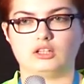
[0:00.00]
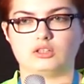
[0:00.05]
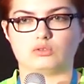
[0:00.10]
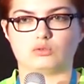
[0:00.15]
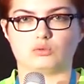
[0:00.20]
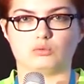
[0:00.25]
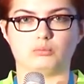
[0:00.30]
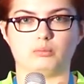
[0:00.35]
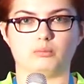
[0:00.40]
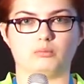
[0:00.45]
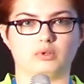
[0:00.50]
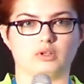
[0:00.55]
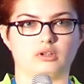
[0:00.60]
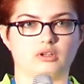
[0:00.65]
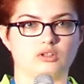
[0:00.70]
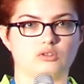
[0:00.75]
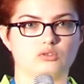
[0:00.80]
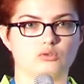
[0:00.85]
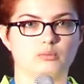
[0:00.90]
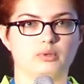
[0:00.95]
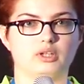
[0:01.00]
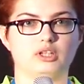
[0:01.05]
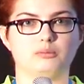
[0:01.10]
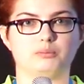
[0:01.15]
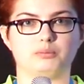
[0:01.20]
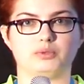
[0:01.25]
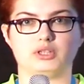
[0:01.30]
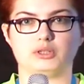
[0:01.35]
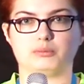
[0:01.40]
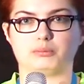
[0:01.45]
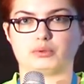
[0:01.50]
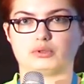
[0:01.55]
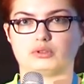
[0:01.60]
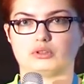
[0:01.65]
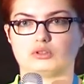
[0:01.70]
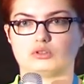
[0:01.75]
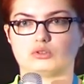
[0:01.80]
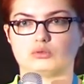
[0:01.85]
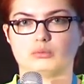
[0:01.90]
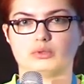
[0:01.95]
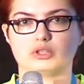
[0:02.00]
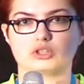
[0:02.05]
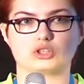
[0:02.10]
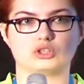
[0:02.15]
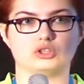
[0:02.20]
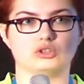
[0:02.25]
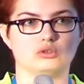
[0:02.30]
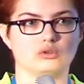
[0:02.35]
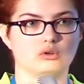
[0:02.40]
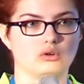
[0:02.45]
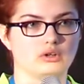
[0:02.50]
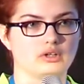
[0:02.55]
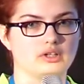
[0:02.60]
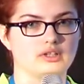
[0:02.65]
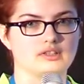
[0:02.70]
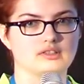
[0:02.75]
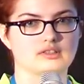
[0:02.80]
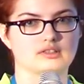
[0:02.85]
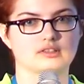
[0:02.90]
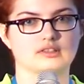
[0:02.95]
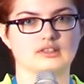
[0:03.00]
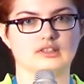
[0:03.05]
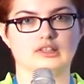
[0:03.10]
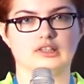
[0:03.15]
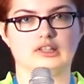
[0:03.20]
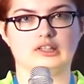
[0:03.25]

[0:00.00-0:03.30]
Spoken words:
too many people, too much noise,